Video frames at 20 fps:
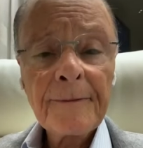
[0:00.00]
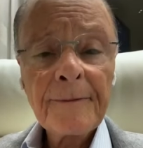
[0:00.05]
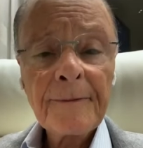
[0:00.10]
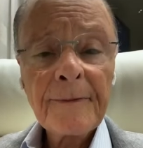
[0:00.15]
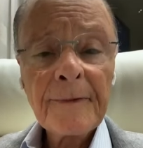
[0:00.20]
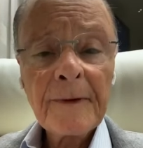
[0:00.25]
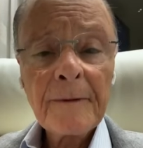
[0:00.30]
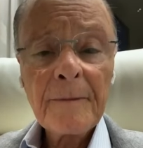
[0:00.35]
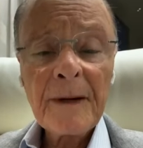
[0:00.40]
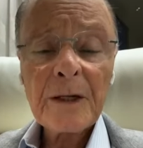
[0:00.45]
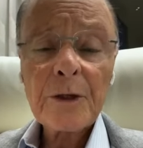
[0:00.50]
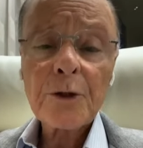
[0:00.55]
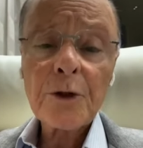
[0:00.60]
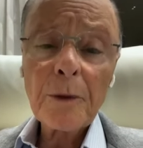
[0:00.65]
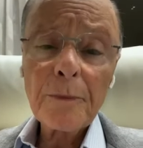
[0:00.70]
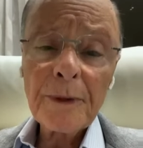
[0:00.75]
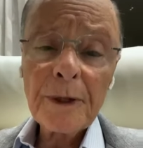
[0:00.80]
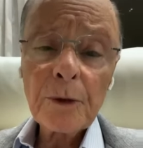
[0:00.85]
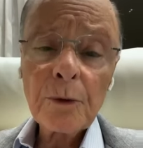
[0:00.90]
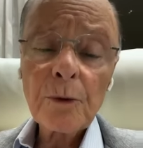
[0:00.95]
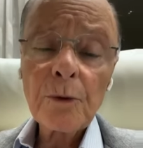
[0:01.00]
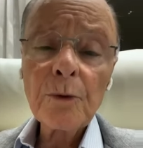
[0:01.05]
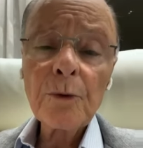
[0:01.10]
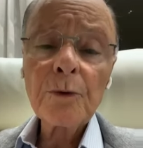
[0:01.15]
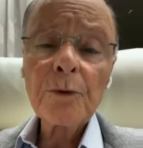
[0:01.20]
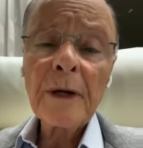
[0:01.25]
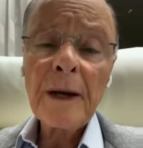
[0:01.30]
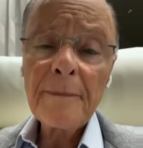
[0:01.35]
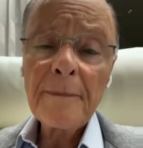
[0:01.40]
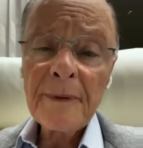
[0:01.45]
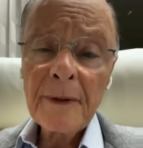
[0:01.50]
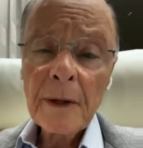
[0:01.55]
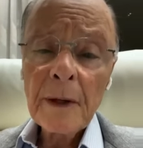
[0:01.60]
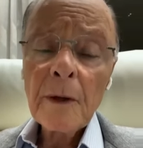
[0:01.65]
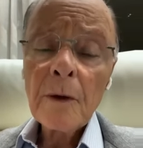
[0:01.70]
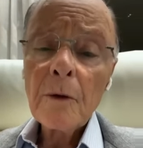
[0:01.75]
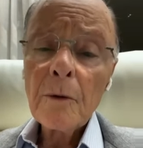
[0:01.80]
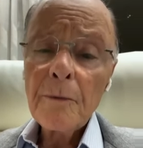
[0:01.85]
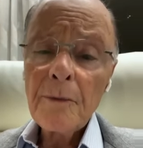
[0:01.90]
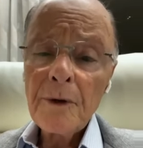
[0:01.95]
But above all, my
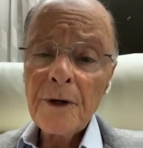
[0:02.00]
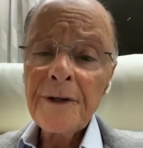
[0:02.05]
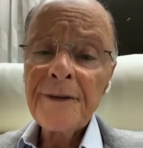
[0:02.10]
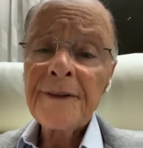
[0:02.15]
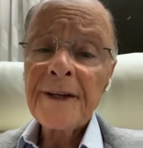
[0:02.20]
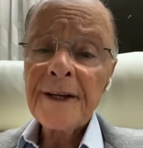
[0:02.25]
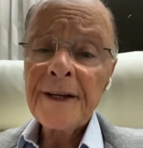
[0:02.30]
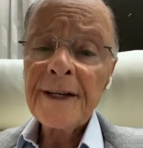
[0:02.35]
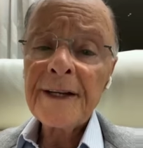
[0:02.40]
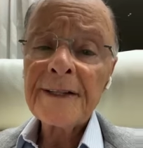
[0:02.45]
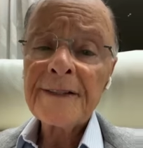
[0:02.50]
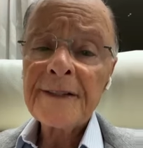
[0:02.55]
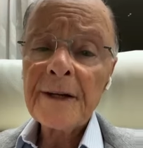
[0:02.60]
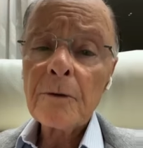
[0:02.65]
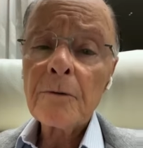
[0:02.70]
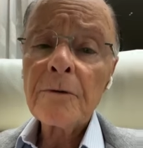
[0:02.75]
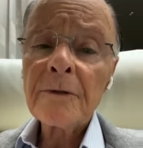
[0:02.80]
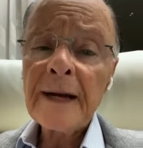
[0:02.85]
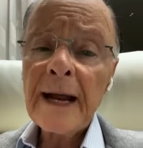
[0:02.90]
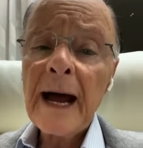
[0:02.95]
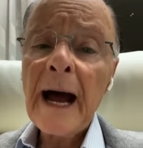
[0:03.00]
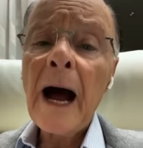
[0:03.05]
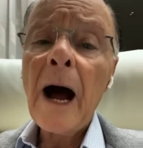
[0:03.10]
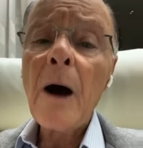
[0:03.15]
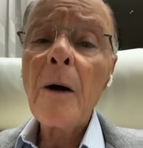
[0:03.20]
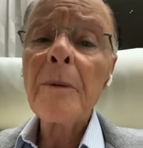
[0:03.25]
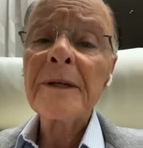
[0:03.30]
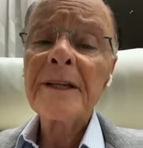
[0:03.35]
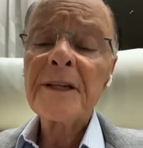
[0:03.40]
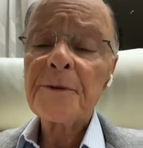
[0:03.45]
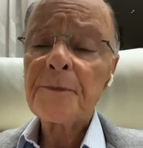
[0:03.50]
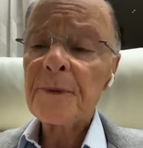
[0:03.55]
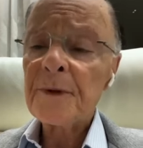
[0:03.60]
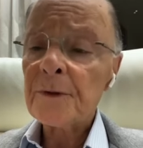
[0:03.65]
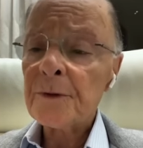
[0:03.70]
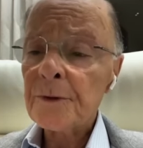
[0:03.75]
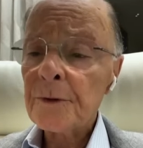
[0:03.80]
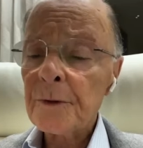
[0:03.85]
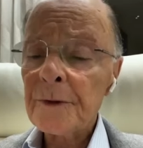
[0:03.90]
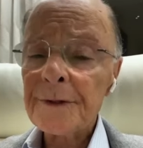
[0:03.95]
desire is to heal people's
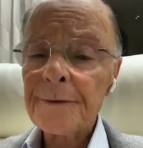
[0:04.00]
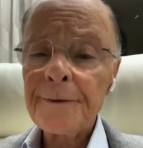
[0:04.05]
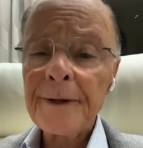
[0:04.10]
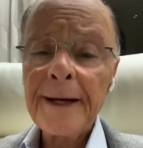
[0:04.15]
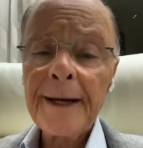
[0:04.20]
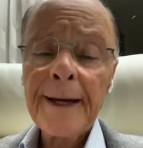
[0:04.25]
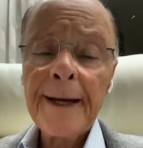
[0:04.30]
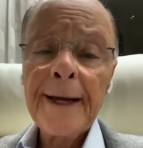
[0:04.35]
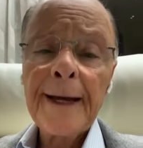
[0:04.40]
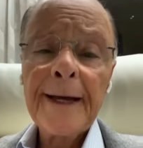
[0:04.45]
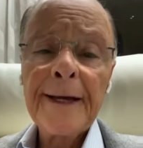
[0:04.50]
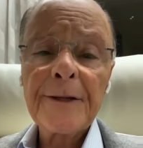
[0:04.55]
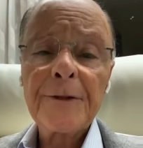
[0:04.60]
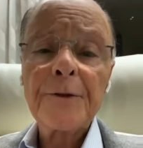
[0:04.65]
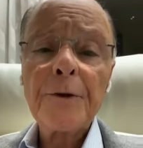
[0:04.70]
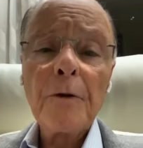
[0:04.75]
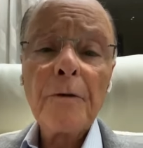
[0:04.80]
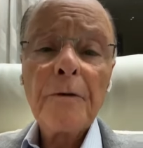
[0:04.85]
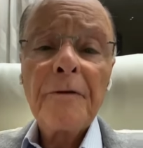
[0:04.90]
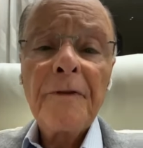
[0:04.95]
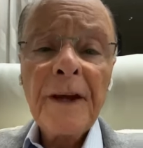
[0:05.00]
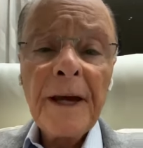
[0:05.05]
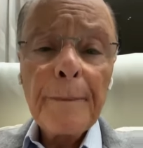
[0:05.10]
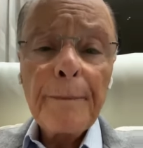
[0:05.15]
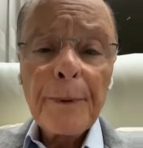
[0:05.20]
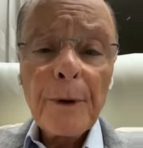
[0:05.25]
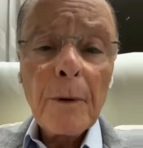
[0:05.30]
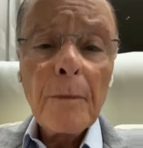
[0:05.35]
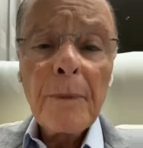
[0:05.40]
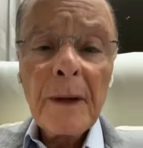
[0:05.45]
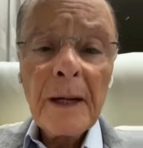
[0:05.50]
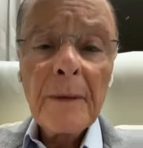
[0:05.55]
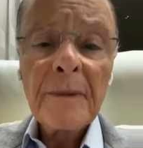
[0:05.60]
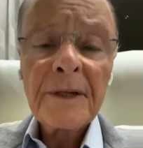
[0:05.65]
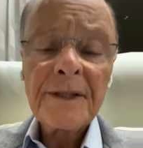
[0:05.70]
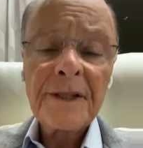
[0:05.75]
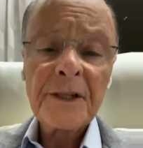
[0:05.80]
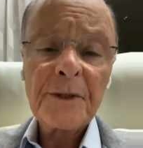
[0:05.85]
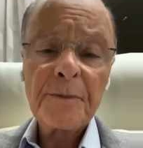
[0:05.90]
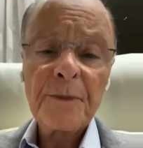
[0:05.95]
soul. It's not to resolve
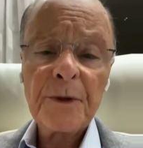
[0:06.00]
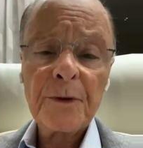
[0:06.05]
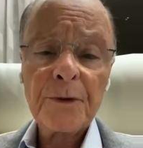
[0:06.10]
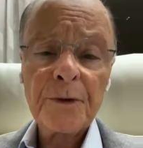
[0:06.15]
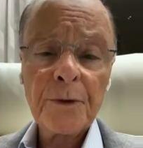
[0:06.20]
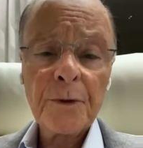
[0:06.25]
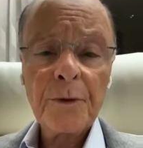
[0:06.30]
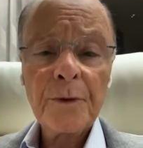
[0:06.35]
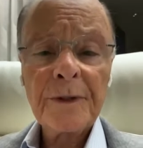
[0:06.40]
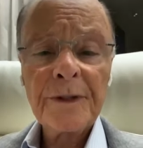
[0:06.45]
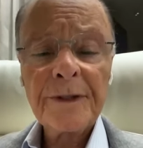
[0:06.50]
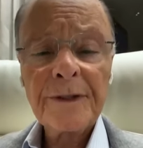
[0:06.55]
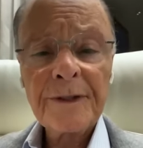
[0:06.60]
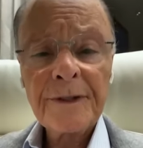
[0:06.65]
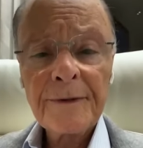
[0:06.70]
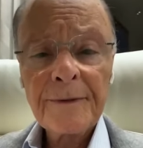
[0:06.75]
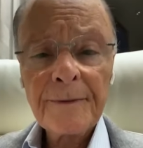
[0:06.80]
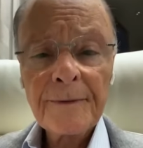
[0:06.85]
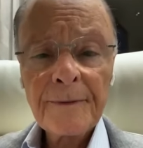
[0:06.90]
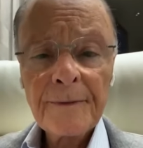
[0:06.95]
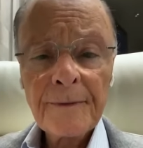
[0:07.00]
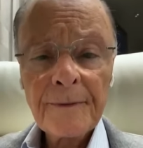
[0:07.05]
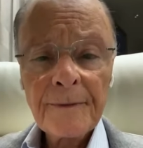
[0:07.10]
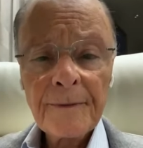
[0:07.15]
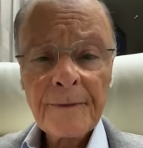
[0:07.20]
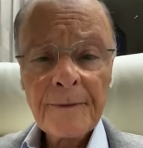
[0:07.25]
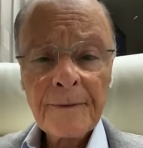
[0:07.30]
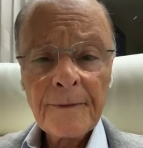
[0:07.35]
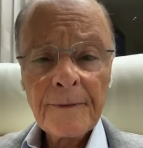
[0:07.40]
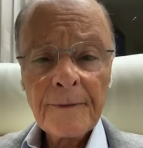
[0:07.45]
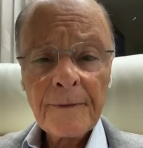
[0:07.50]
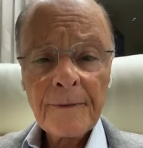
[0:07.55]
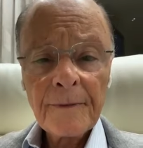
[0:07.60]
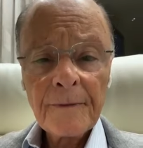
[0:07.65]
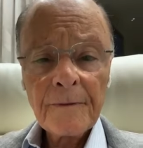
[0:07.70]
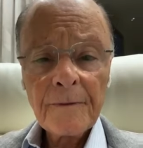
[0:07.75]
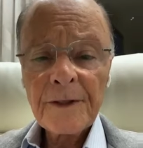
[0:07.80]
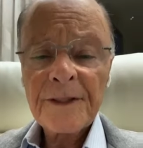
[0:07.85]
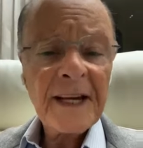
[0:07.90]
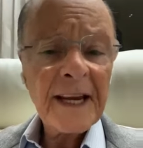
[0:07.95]
people's problems.
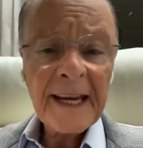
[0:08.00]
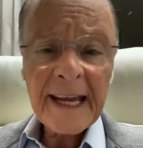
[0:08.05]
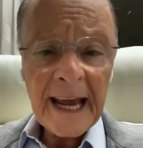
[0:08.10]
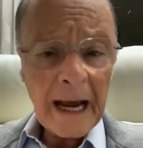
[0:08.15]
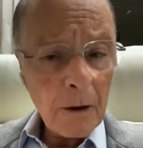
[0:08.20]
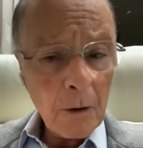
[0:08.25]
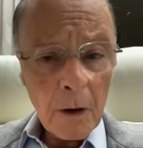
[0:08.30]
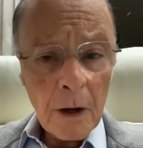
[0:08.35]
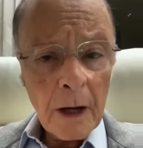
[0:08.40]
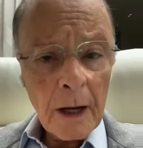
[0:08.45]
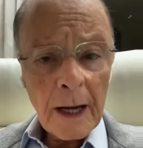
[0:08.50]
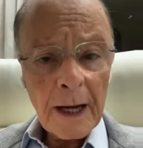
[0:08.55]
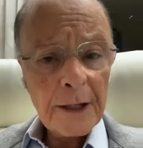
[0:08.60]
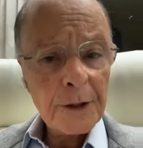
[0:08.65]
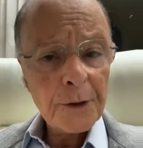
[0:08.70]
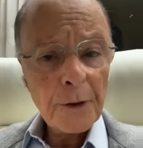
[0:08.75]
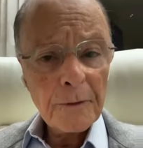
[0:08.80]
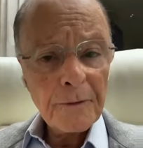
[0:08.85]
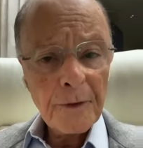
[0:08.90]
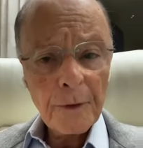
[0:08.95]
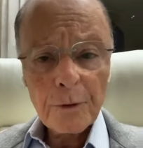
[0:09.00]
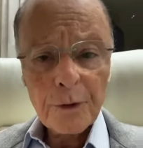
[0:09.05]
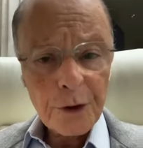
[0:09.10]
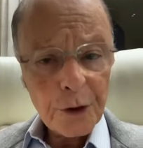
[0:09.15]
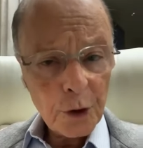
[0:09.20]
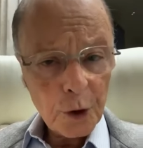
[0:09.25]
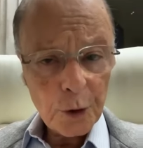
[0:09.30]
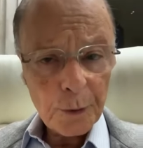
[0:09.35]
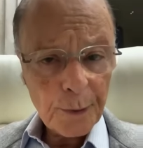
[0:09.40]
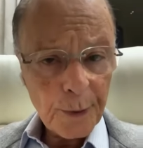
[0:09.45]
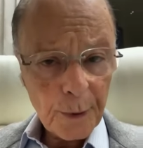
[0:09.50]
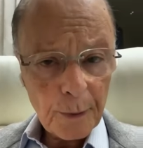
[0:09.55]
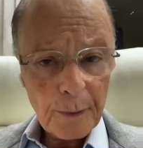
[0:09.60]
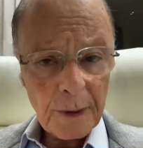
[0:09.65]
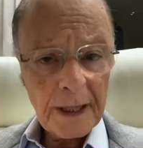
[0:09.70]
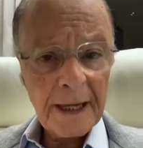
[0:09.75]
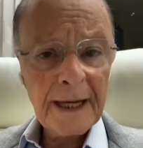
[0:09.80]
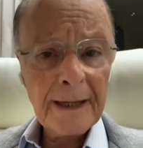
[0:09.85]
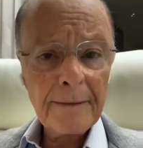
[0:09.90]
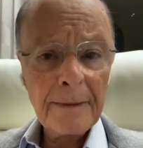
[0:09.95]
If you want to resolve your
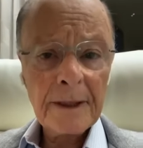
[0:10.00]
problems,